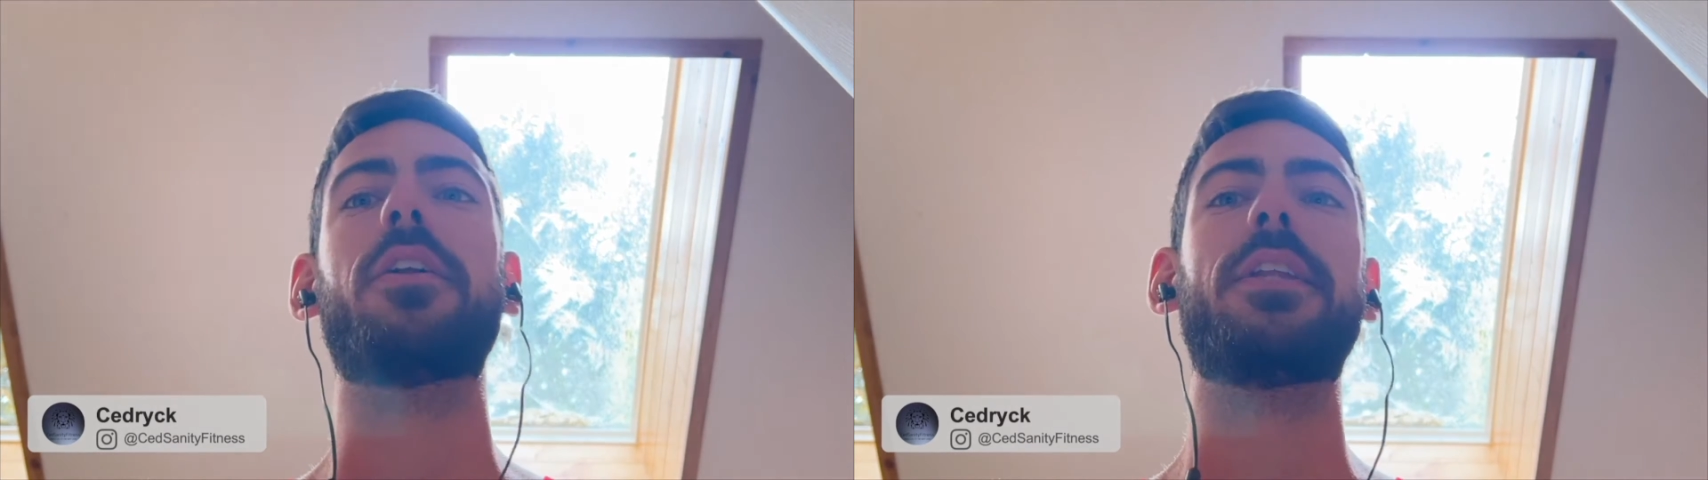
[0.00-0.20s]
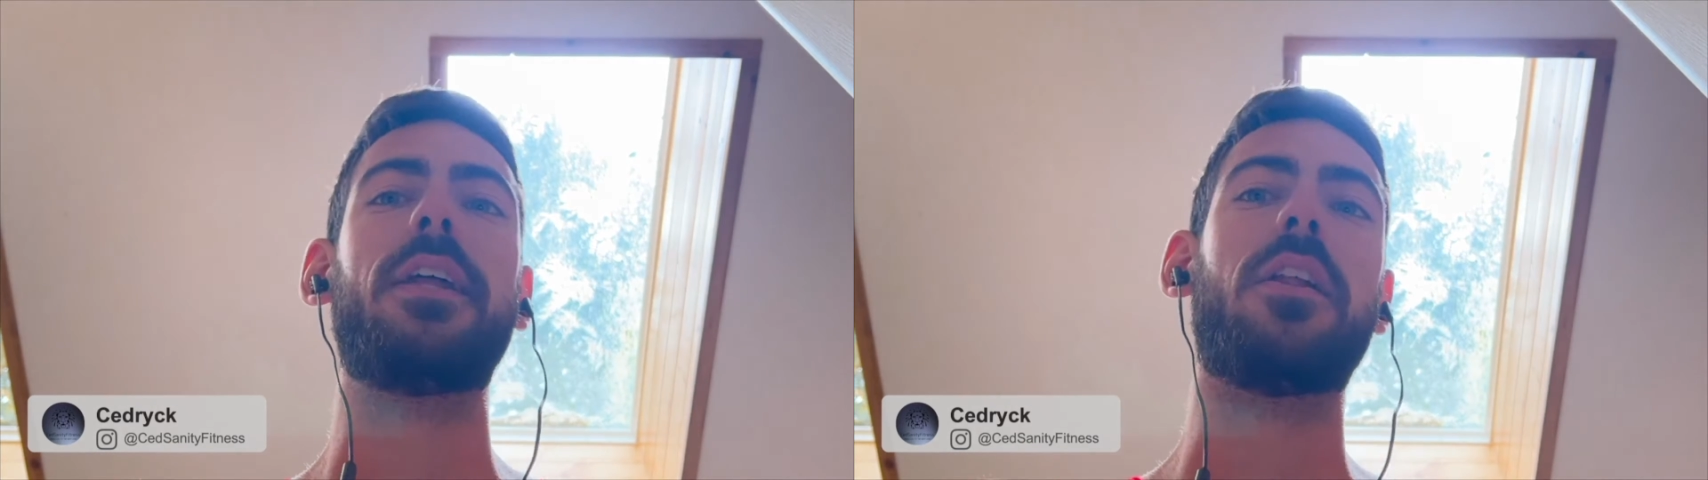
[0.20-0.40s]

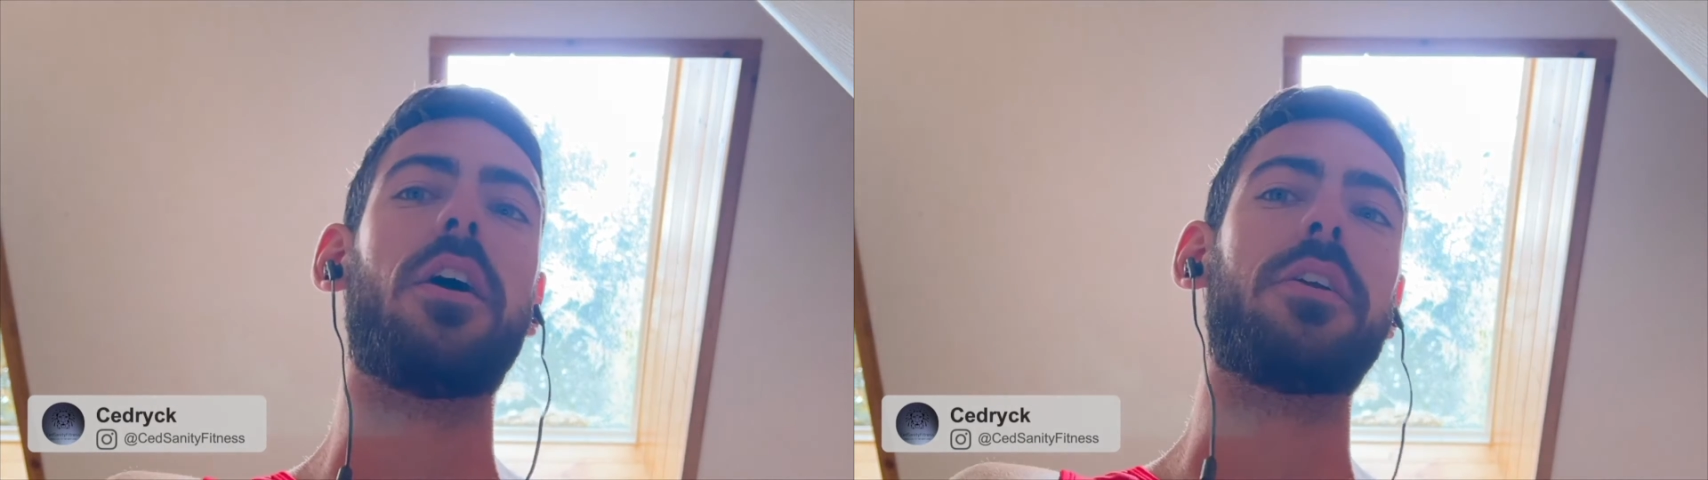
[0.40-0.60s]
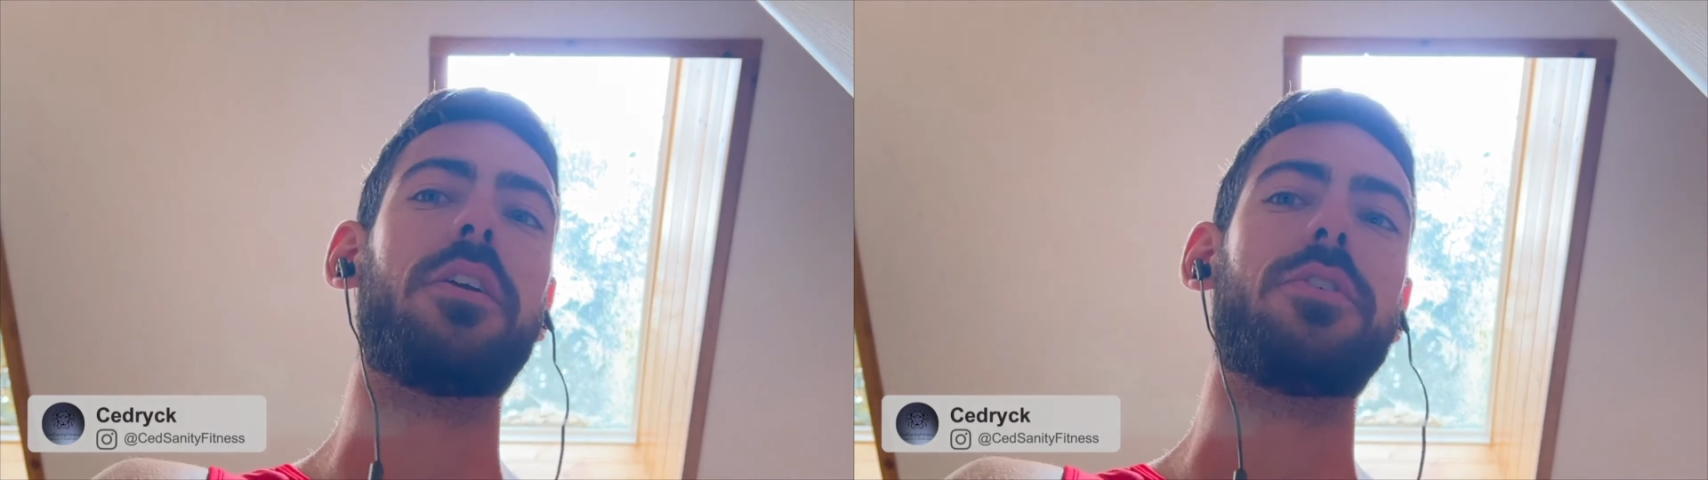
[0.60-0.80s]
day
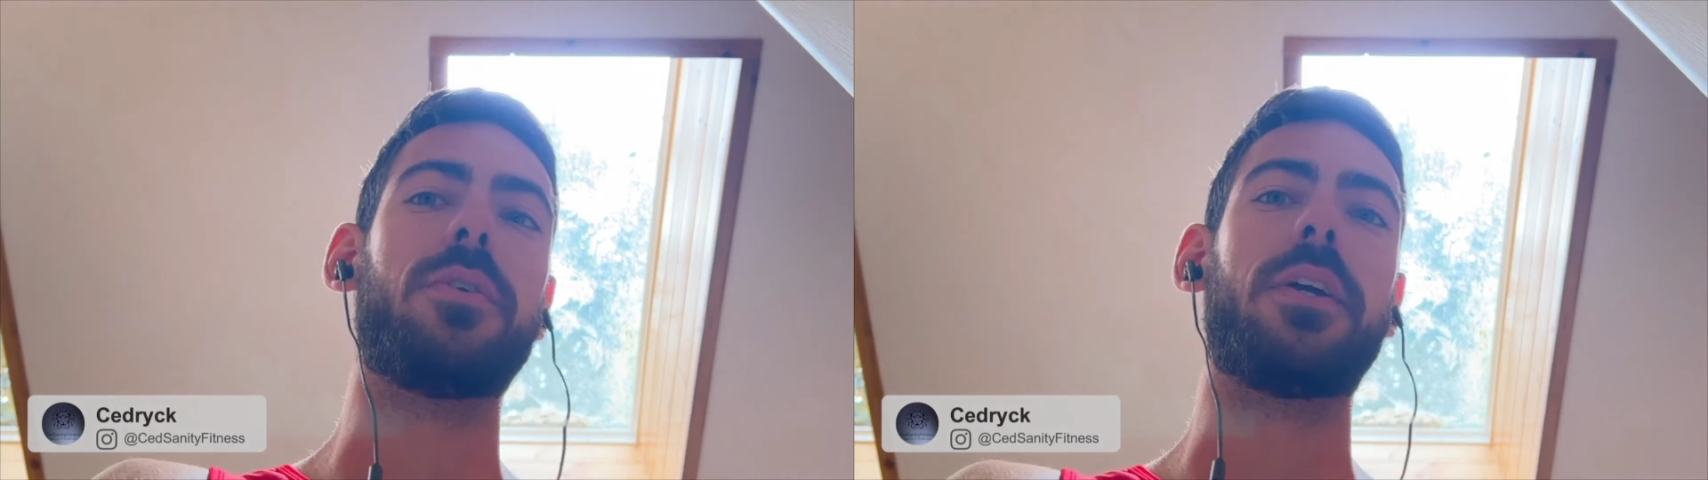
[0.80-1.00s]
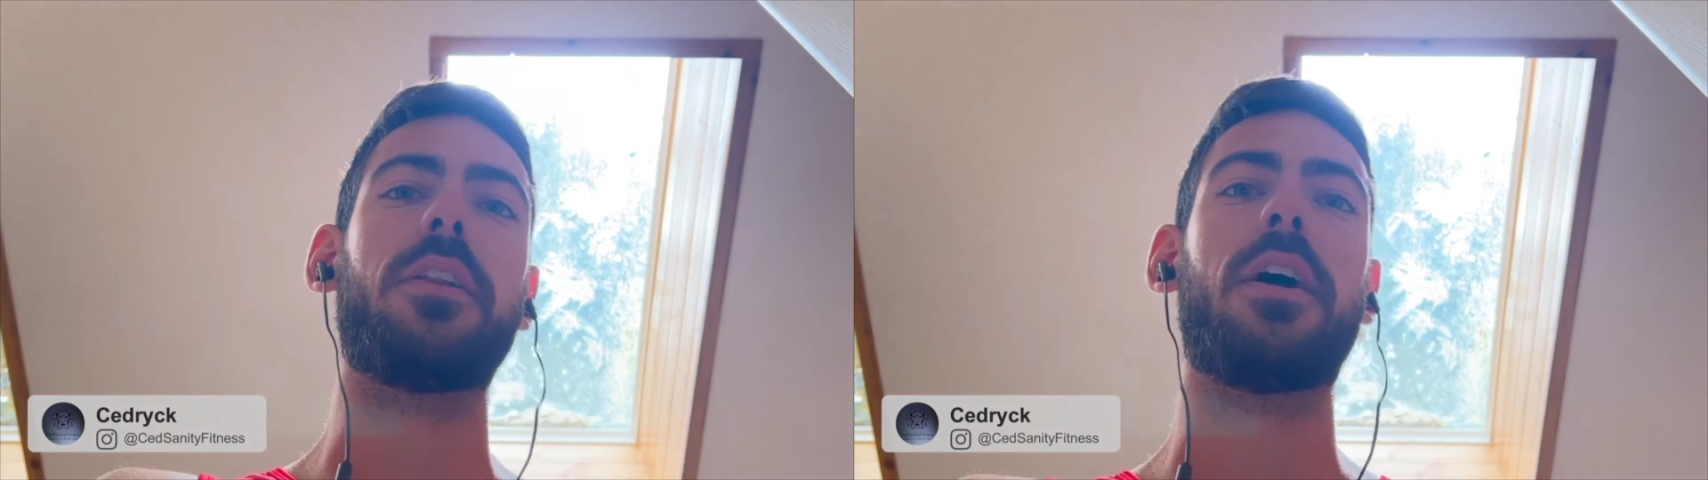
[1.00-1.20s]
long you're
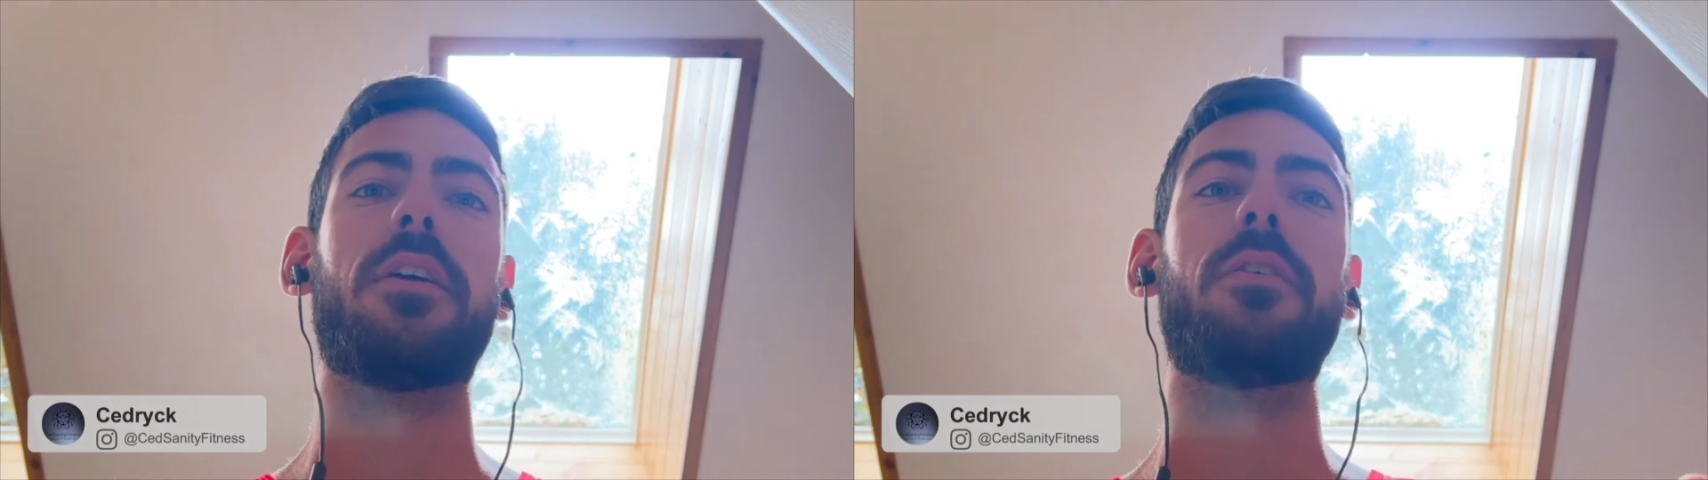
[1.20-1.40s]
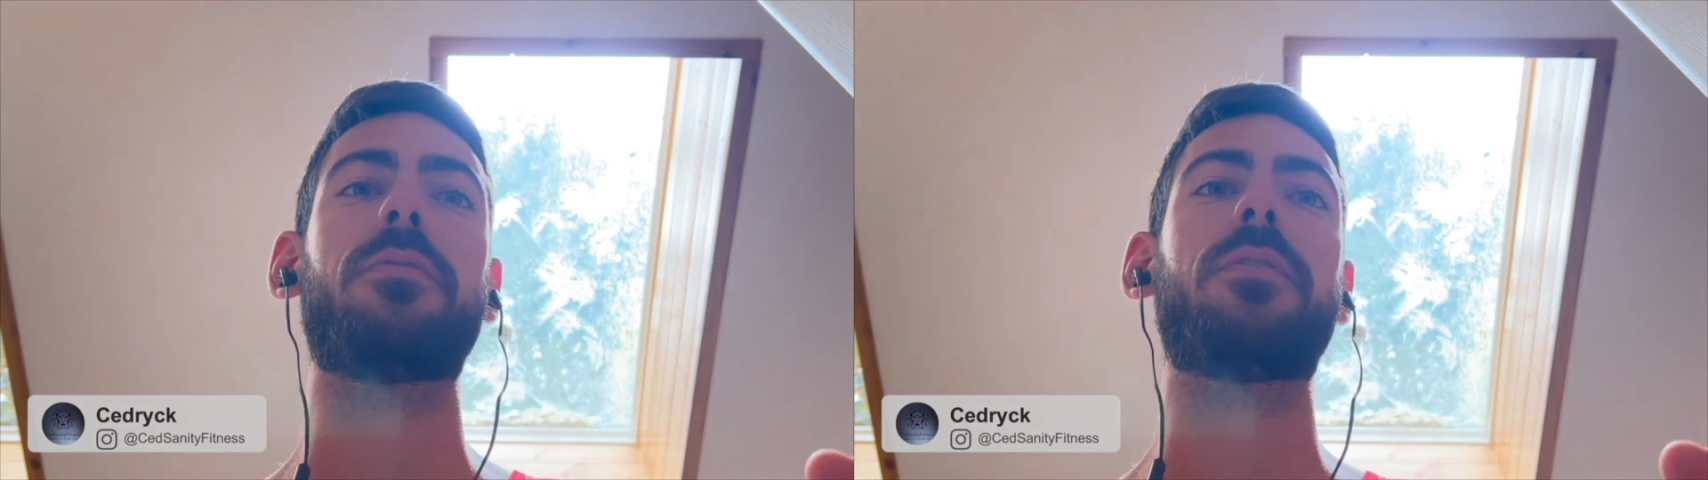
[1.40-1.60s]
doing a lot
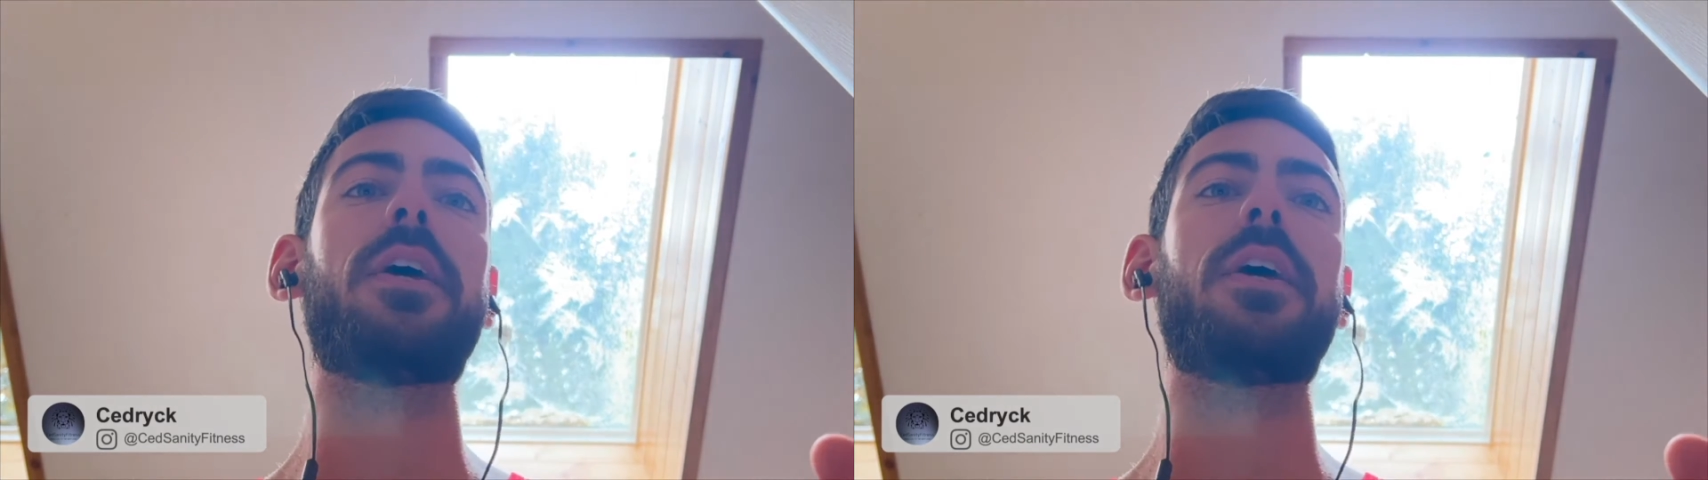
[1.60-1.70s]
of